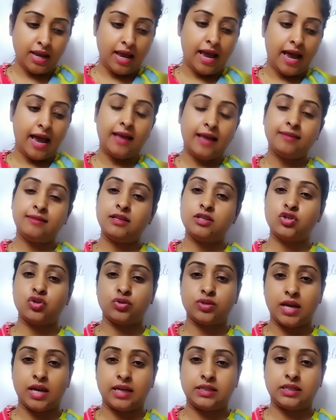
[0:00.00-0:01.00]
and the
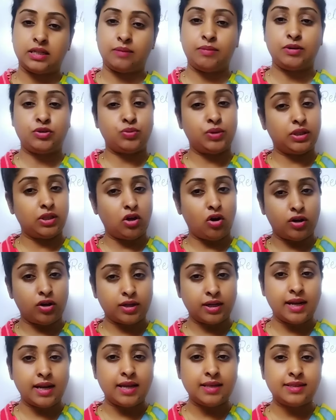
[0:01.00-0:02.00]
society, between the
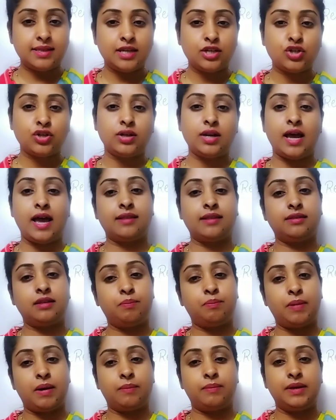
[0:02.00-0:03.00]
organization and the
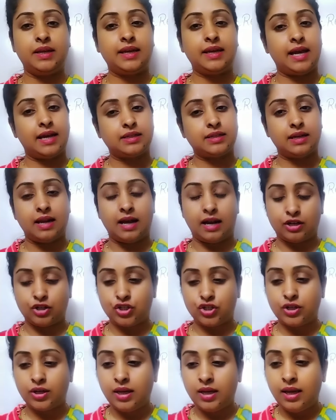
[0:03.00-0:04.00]
public at large.